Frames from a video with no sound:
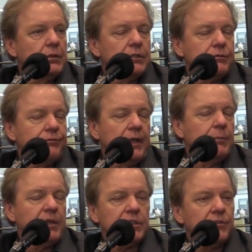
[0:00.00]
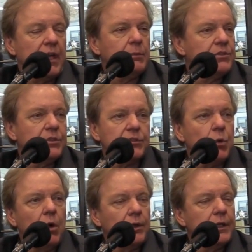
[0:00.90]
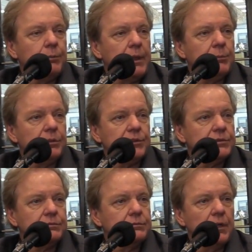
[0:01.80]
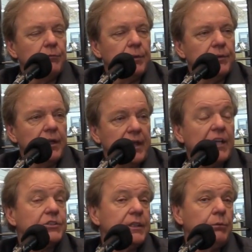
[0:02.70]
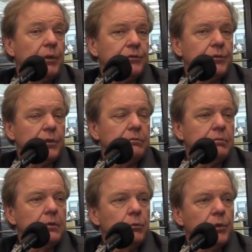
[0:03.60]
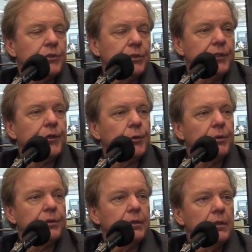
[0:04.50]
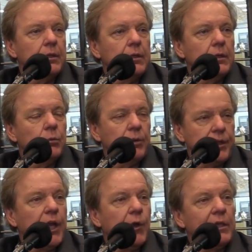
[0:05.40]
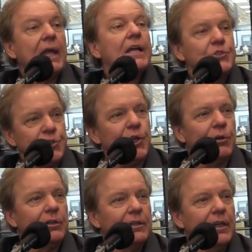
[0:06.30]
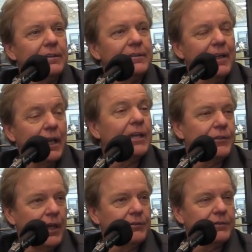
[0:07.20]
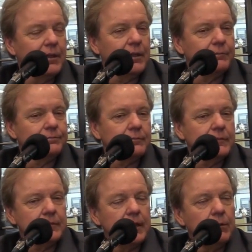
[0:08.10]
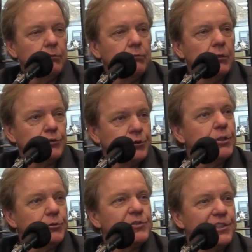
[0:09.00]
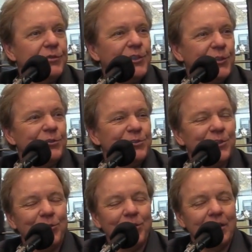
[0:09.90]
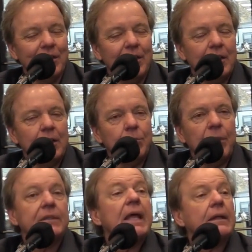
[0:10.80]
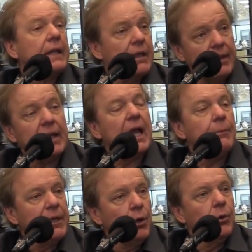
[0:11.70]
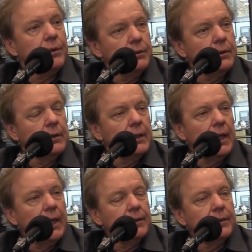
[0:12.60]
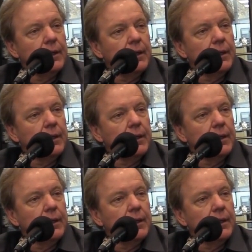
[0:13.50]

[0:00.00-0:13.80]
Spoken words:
him and his family, such quality people, just love them to death. Actually, went to a dinner with Gary last year at Richard Childress's Vineyard. So, but that got me going, and